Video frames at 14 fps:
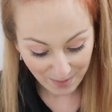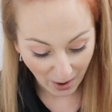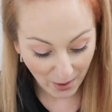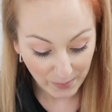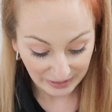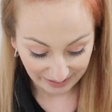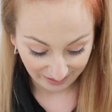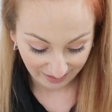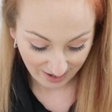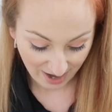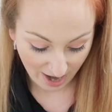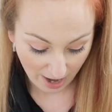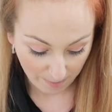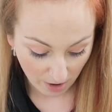but I will.
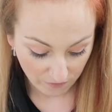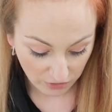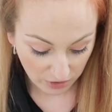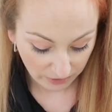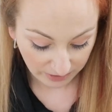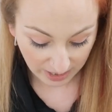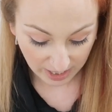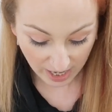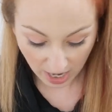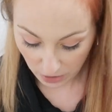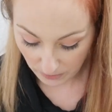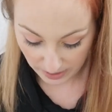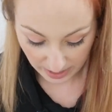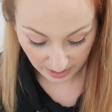Um, I've used the
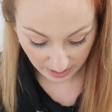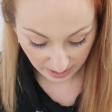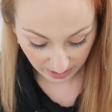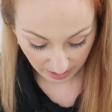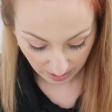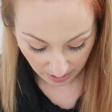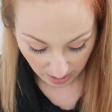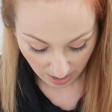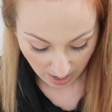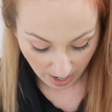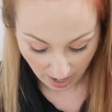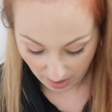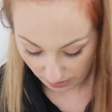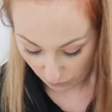yellow in here,
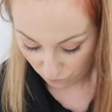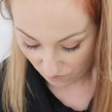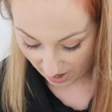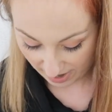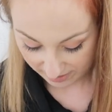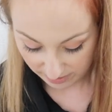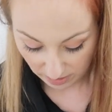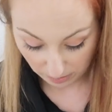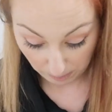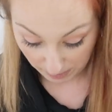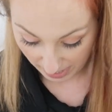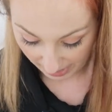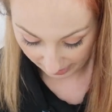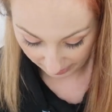and the red, the
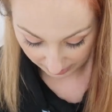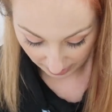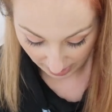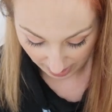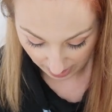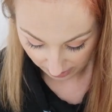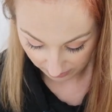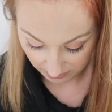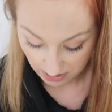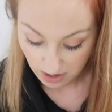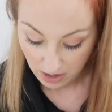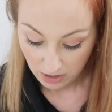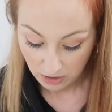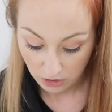pink, and
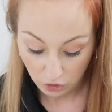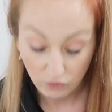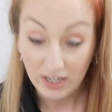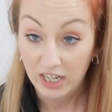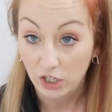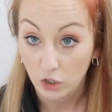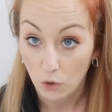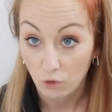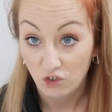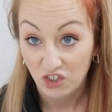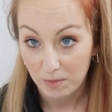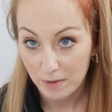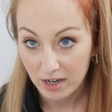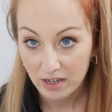the green and gold
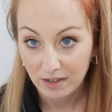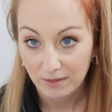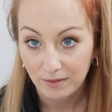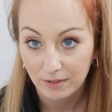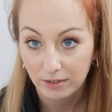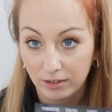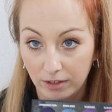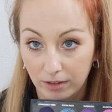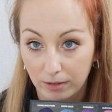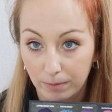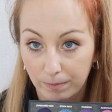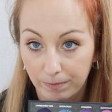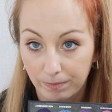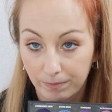shimmer. So,
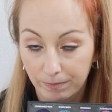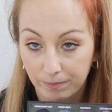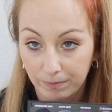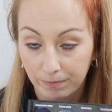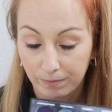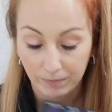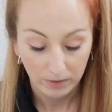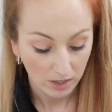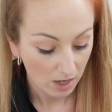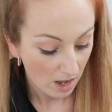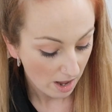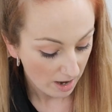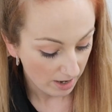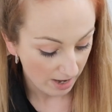
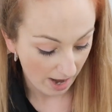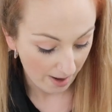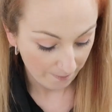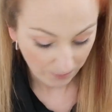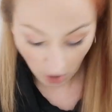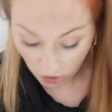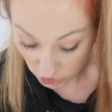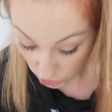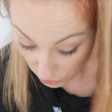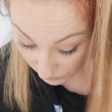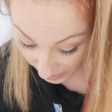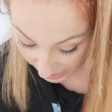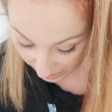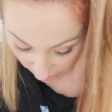yeah, I do
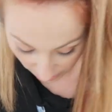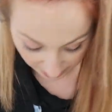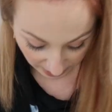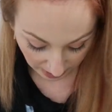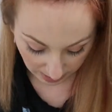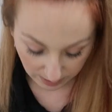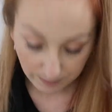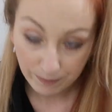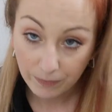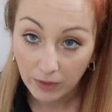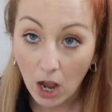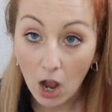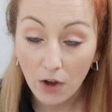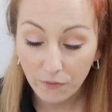really like it.
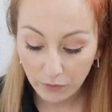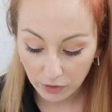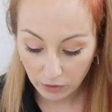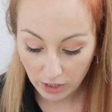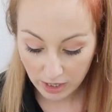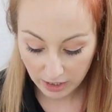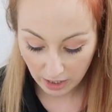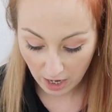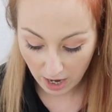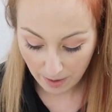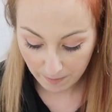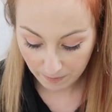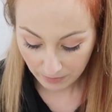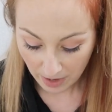I feel like
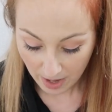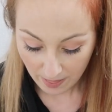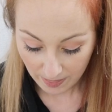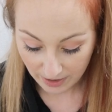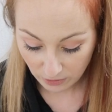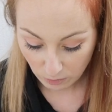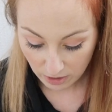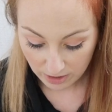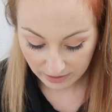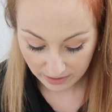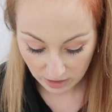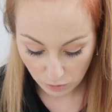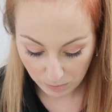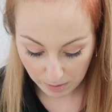um, this one is
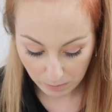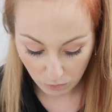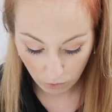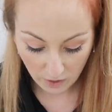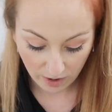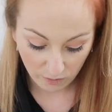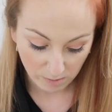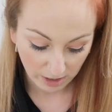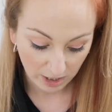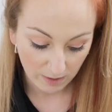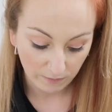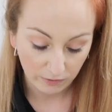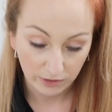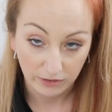a little bit more out of my
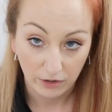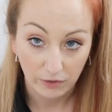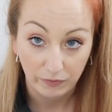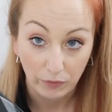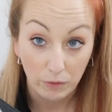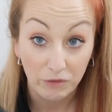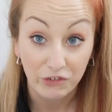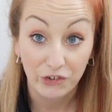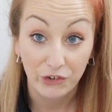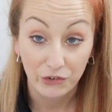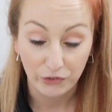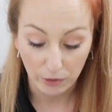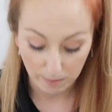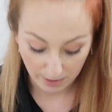comfort zone if I was to
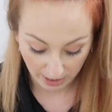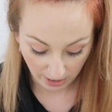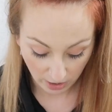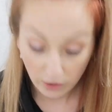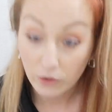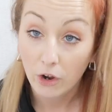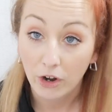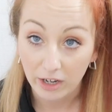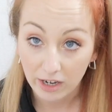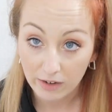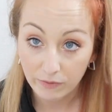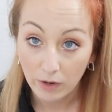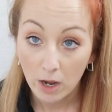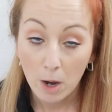use it on my own. I
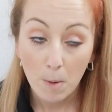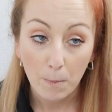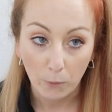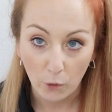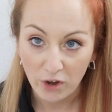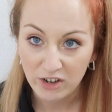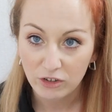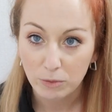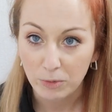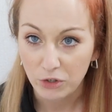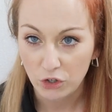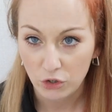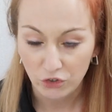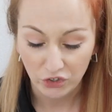love brights, but
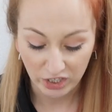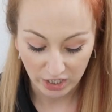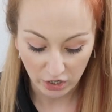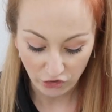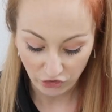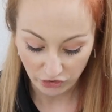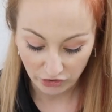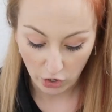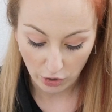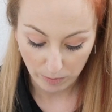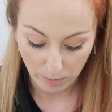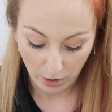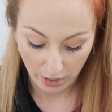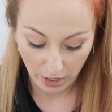usually I just
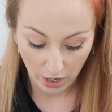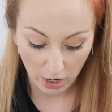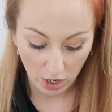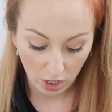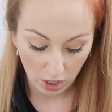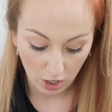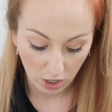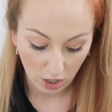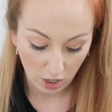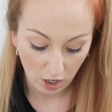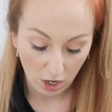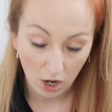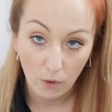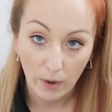line my
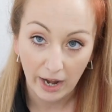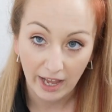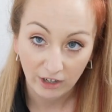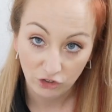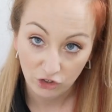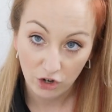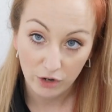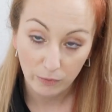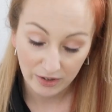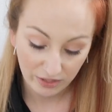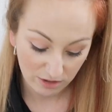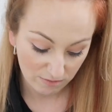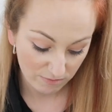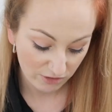lower lash line
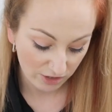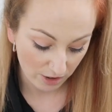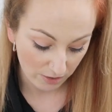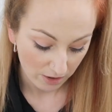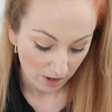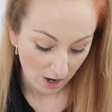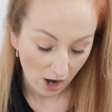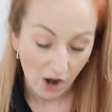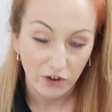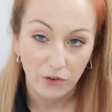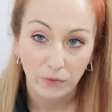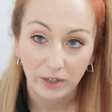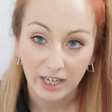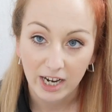with them, so I
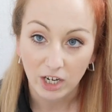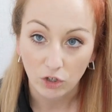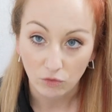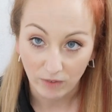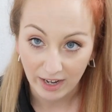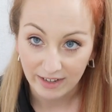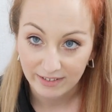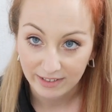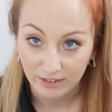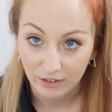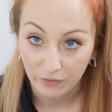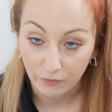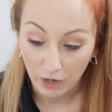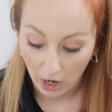don't get a great deal
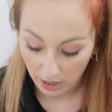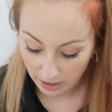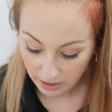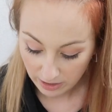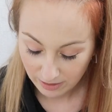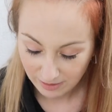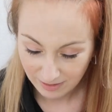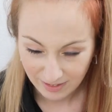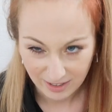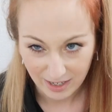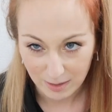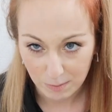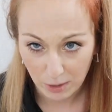of colour in